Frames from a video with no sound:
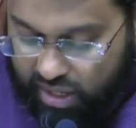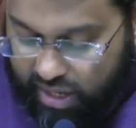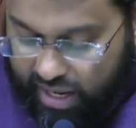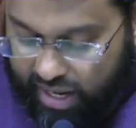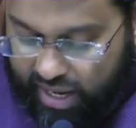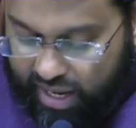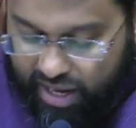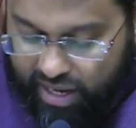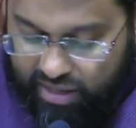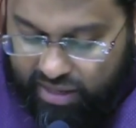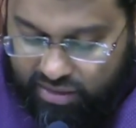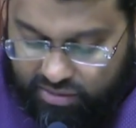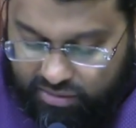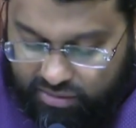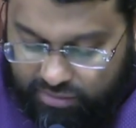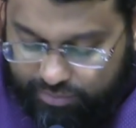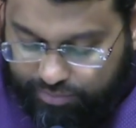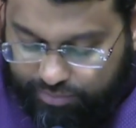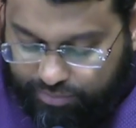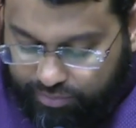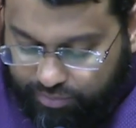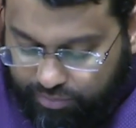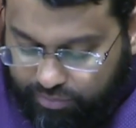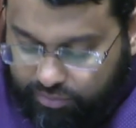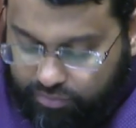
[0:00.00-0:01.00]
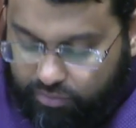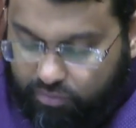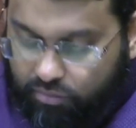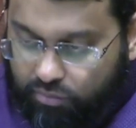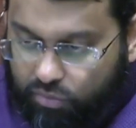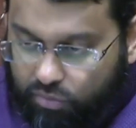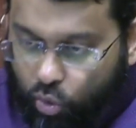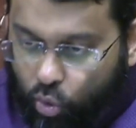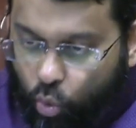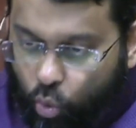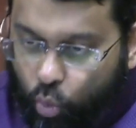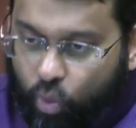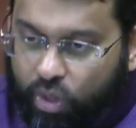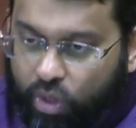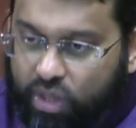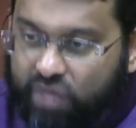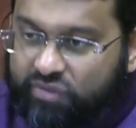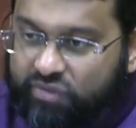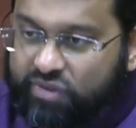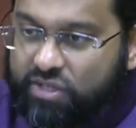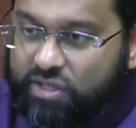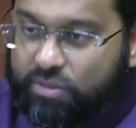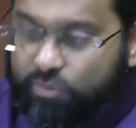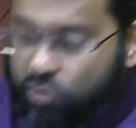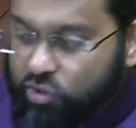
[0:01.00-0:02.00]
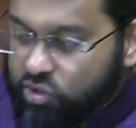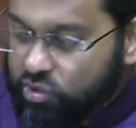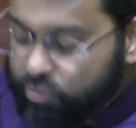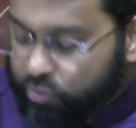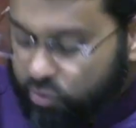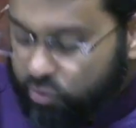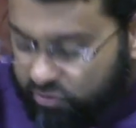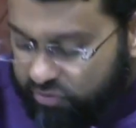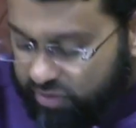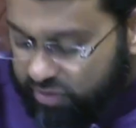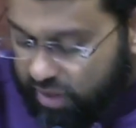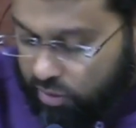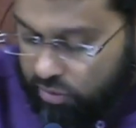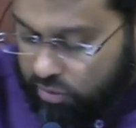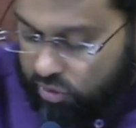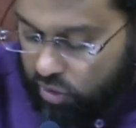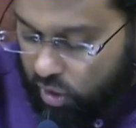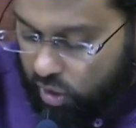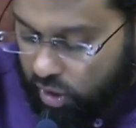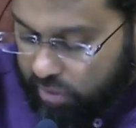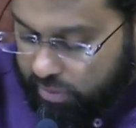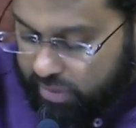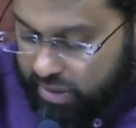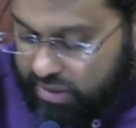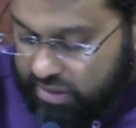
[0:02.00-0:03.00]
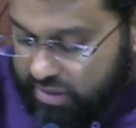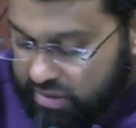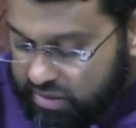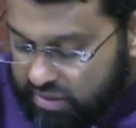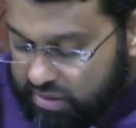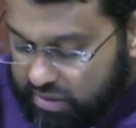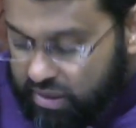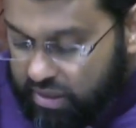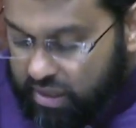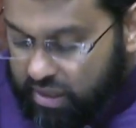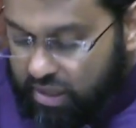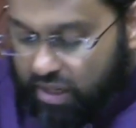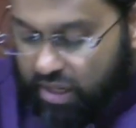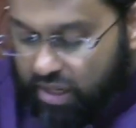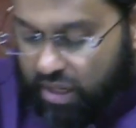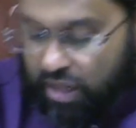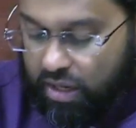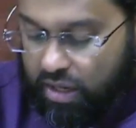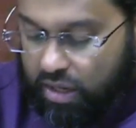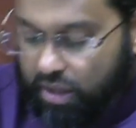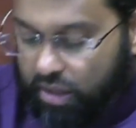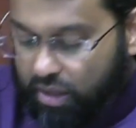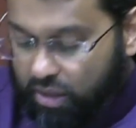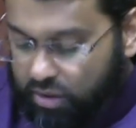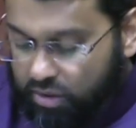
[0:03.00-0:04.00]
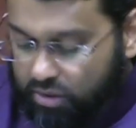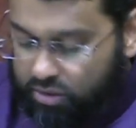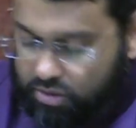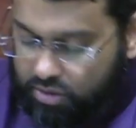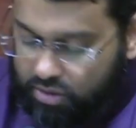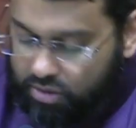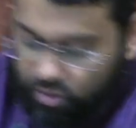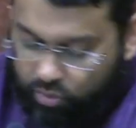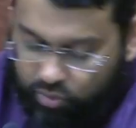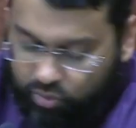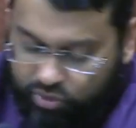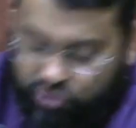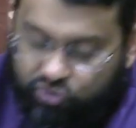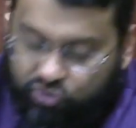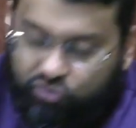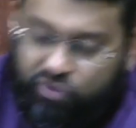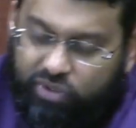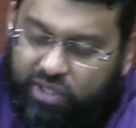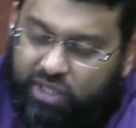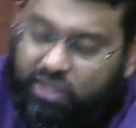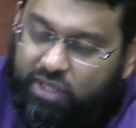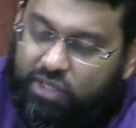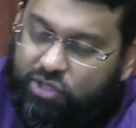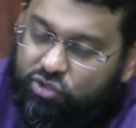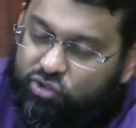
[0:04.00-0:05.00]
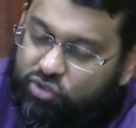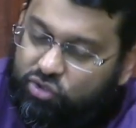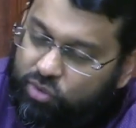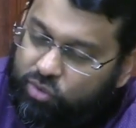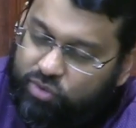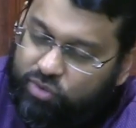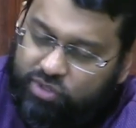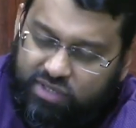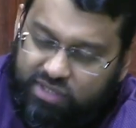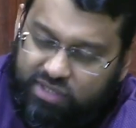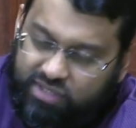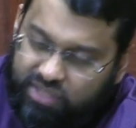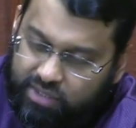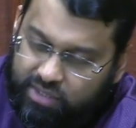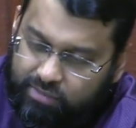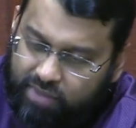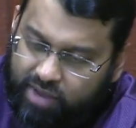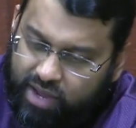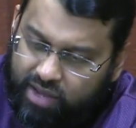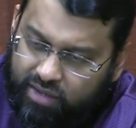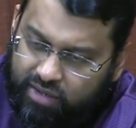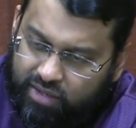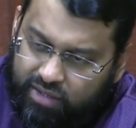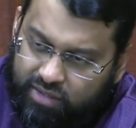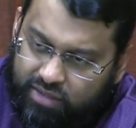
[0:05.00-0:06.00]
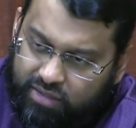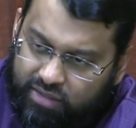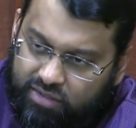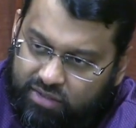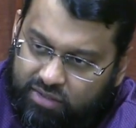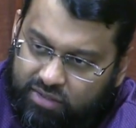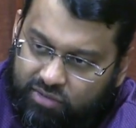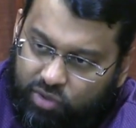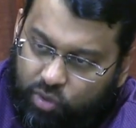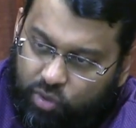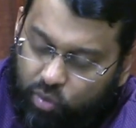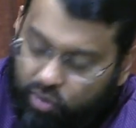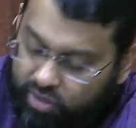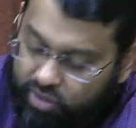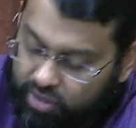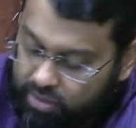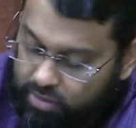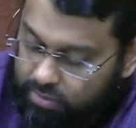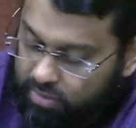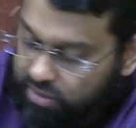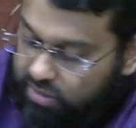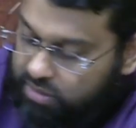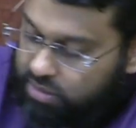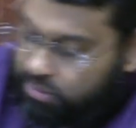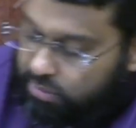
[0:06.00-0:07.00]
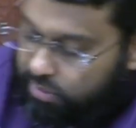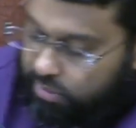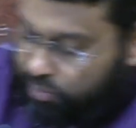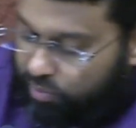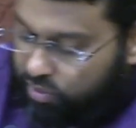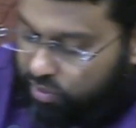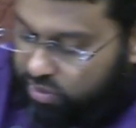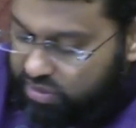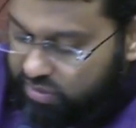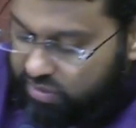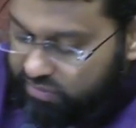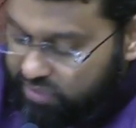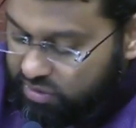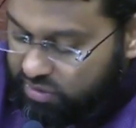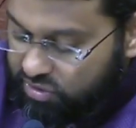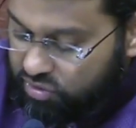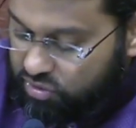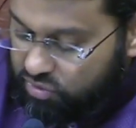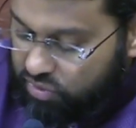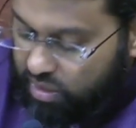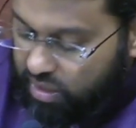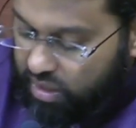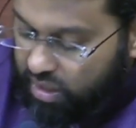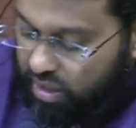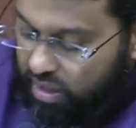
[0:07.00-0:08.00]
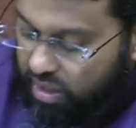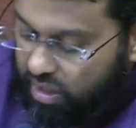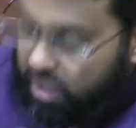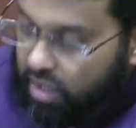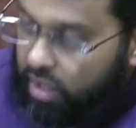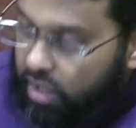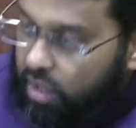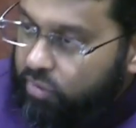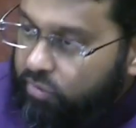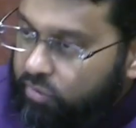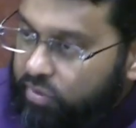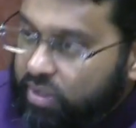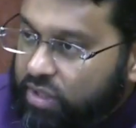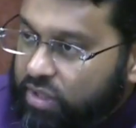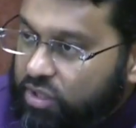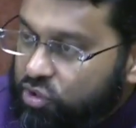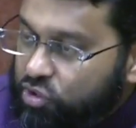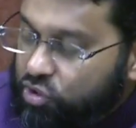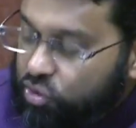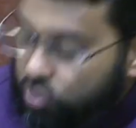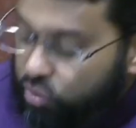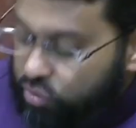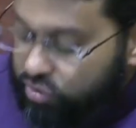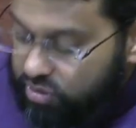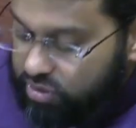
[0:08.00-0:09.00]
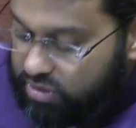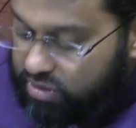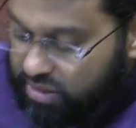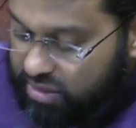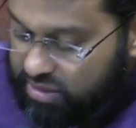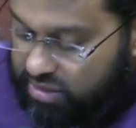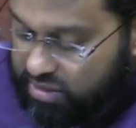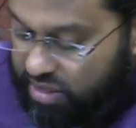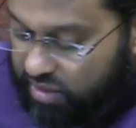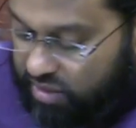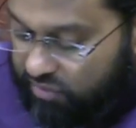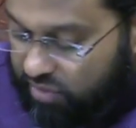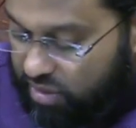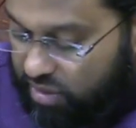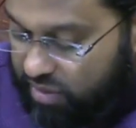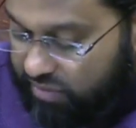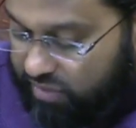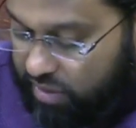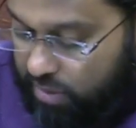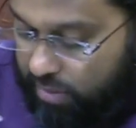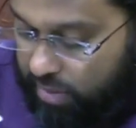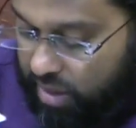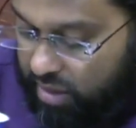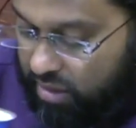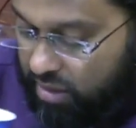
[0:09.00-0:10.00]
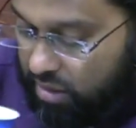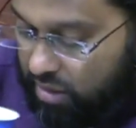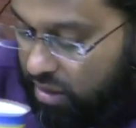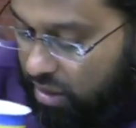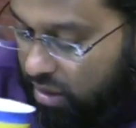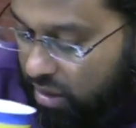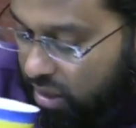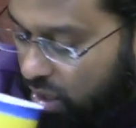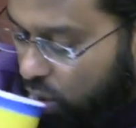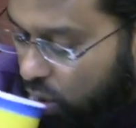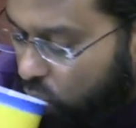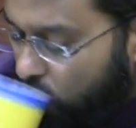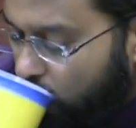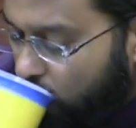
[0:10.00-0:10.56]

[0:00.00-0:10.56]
And one of his most profound comments uh, which really shows his iman, and it's recorded in multiple books of history, uh, really shows his level of iman and yaqeen,